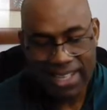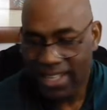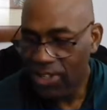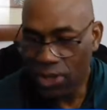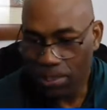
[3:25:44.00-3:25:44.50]

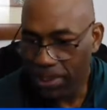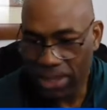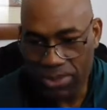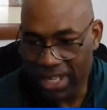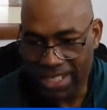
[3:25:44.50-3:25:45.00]
don't play with
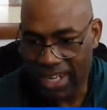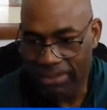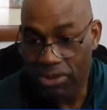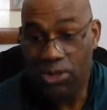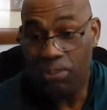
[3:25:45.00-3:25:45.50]
their time.
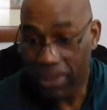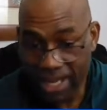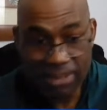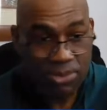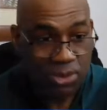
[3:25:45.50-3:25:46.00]
You're going to pay
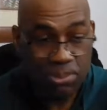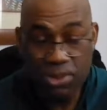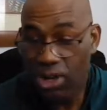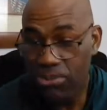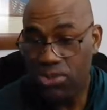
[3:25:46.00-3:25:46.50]
them to
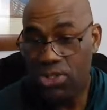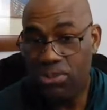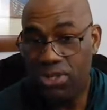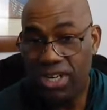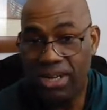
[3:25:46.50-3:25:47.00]
come to your
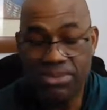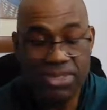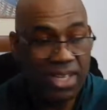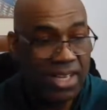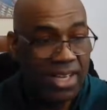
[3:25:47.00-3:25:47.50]
programs,
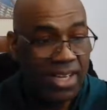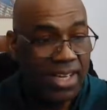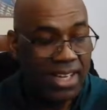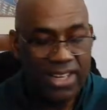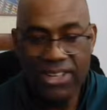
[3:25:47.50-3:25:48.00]

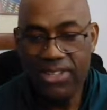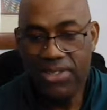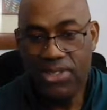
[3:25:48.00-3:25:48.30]
but